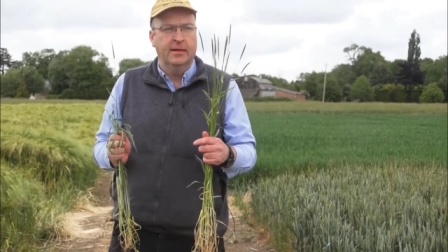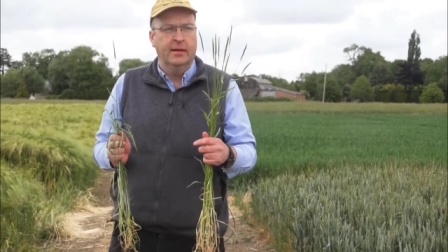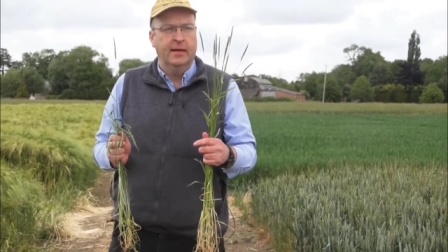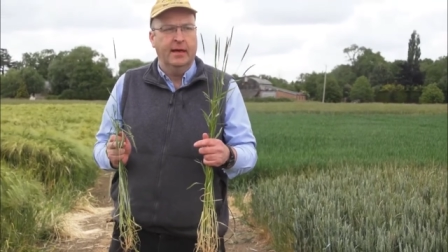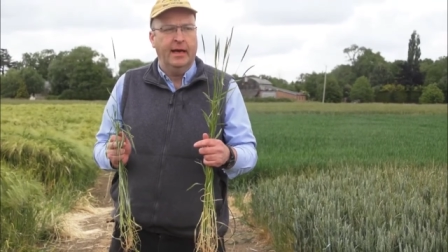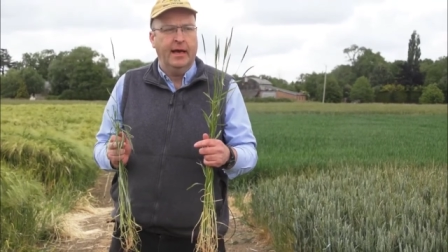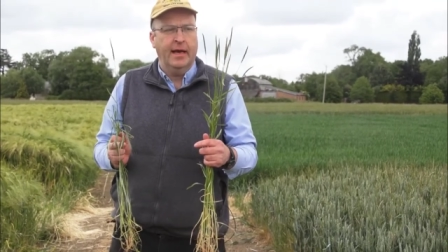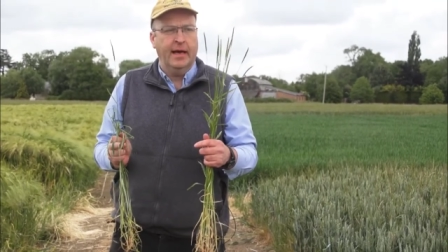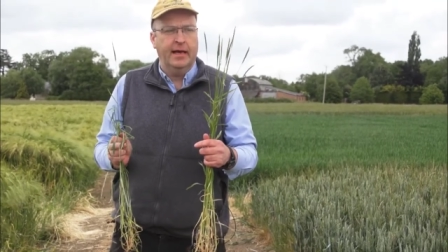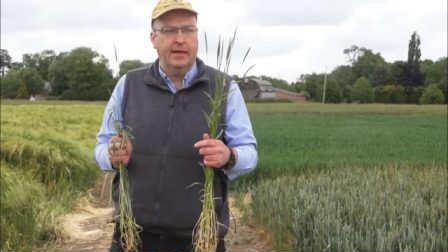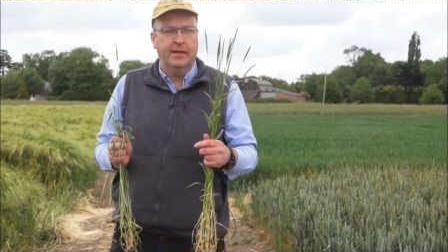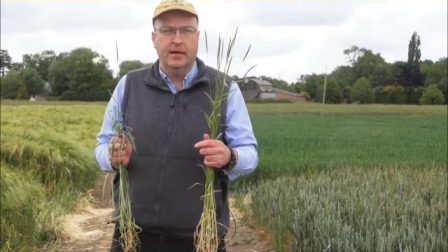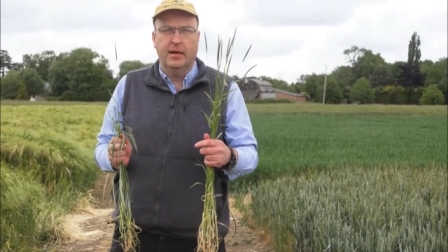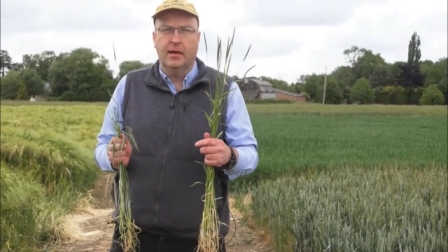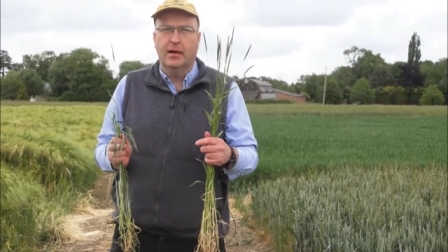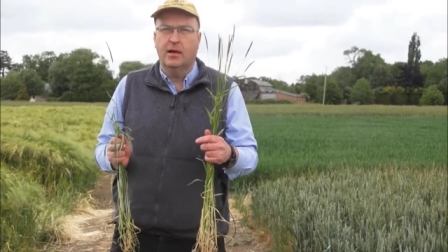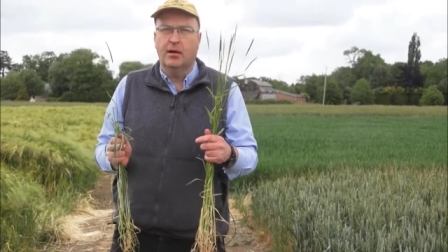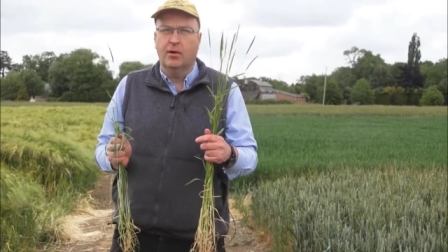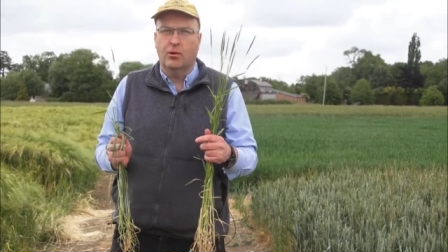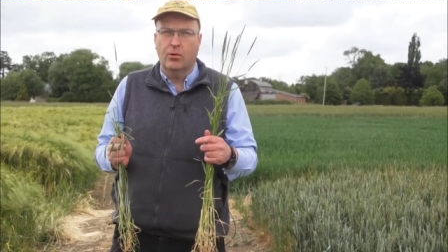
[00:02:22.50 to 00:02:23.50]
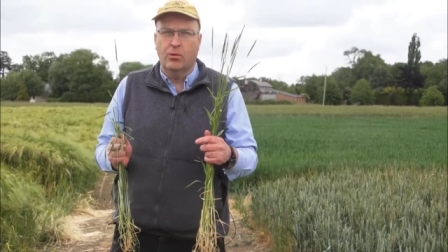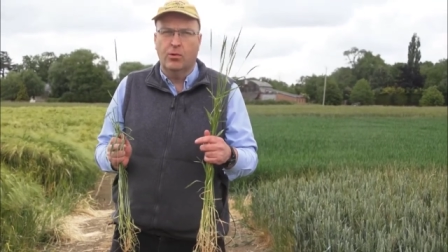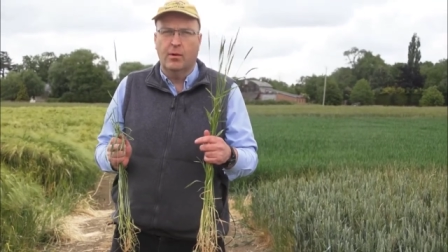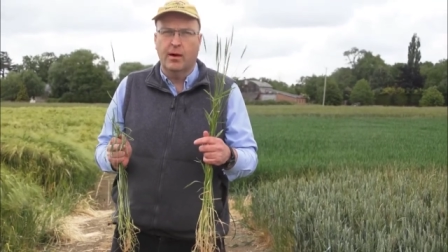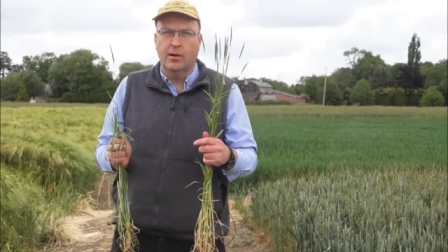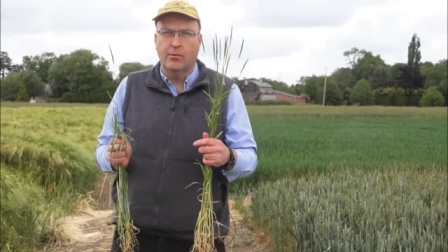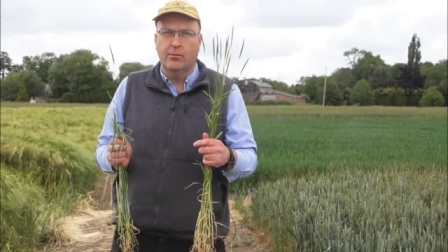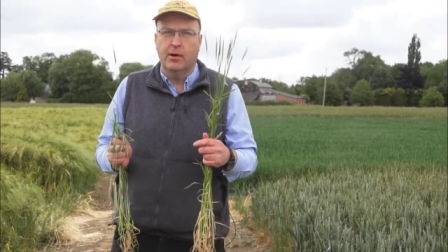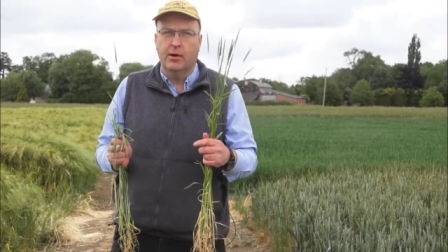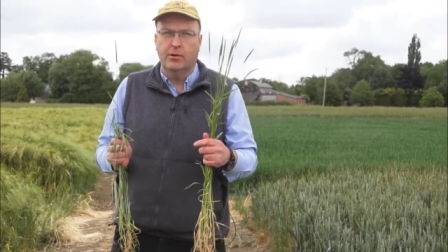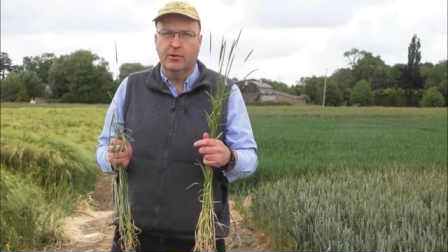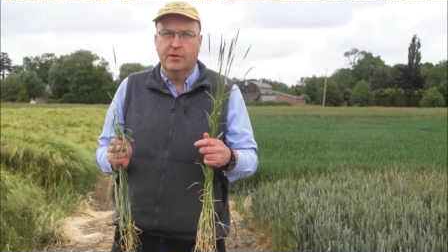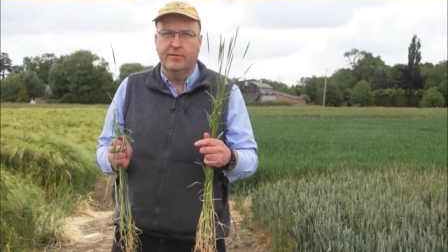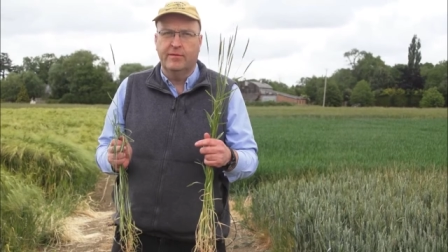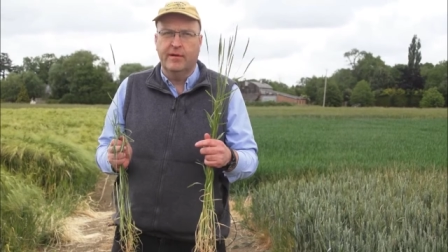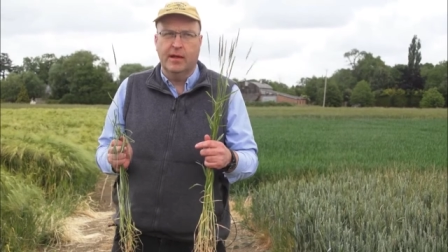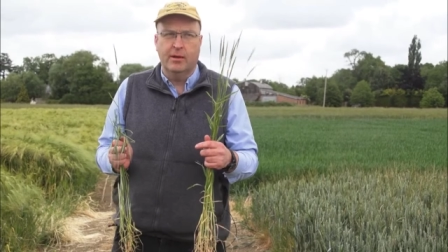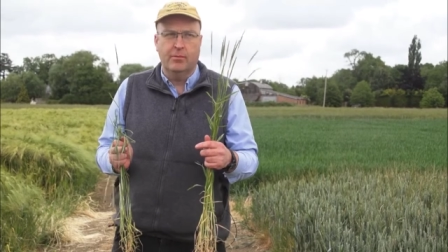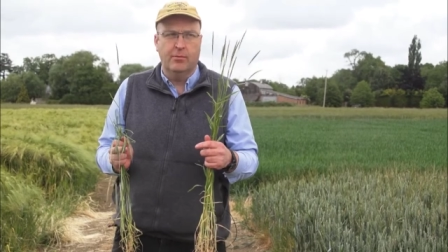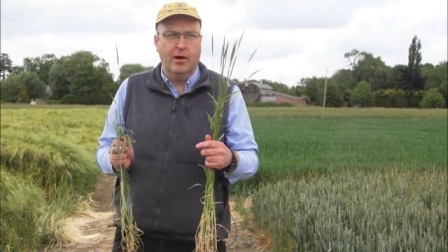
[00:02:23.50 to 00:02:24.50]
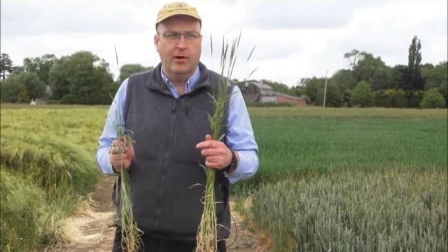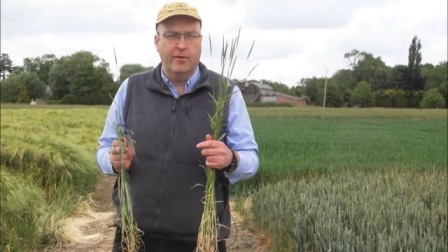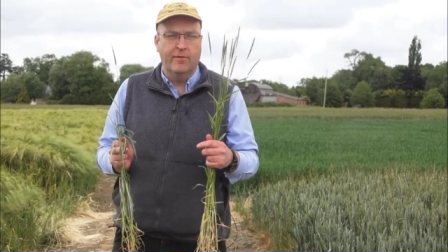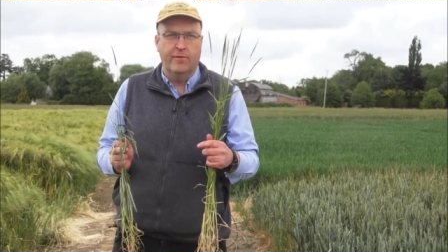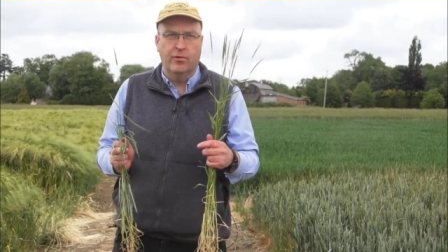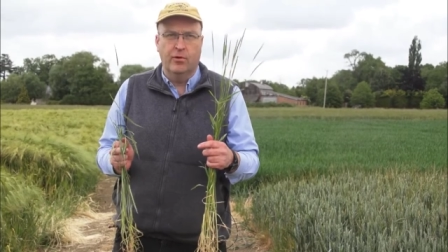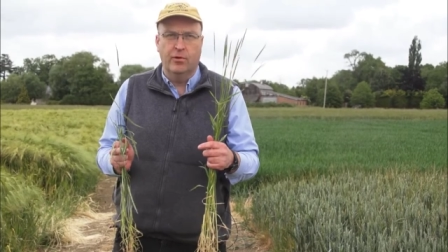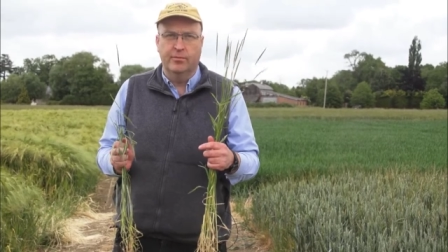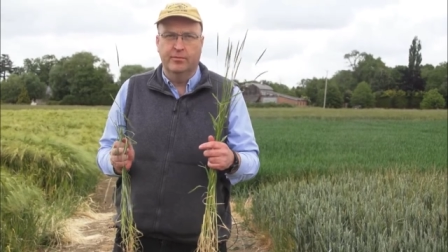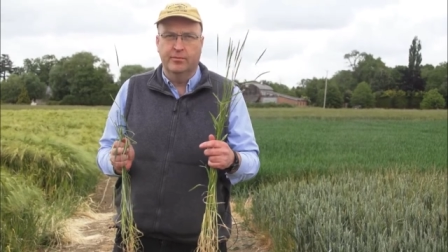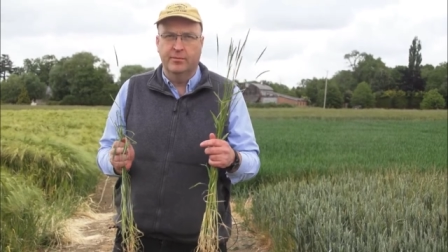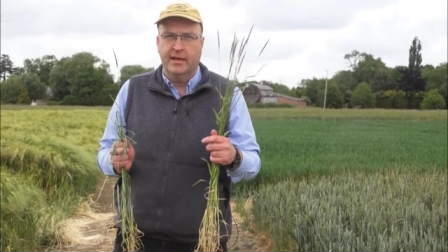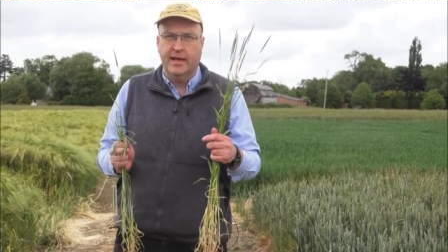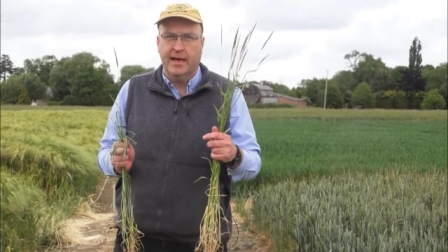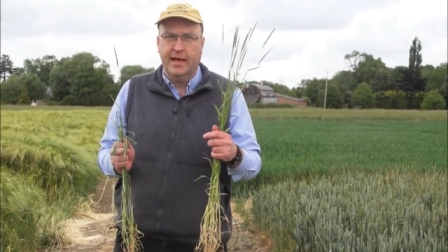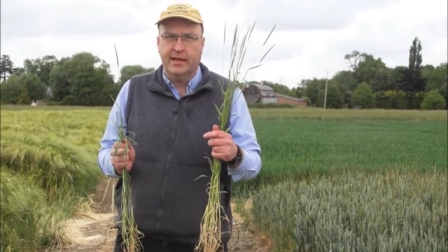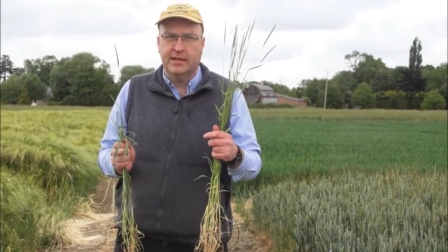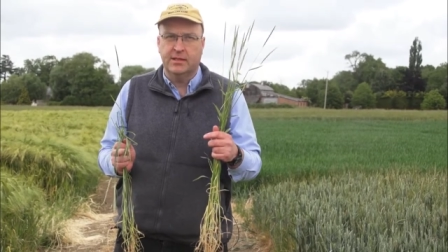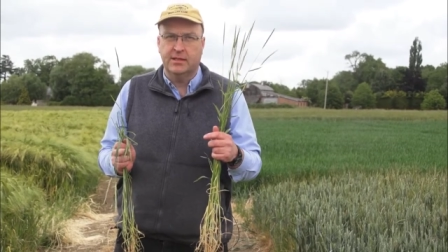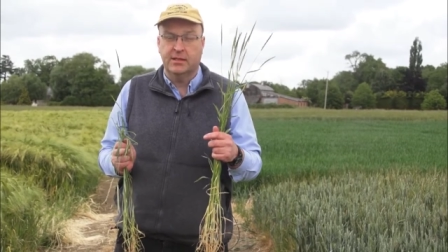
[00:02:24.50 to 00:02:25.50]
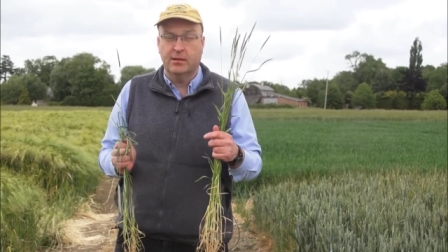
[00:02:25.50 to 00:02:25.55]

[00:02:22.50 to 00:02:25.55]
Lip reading: and quite well developed, well formed heads.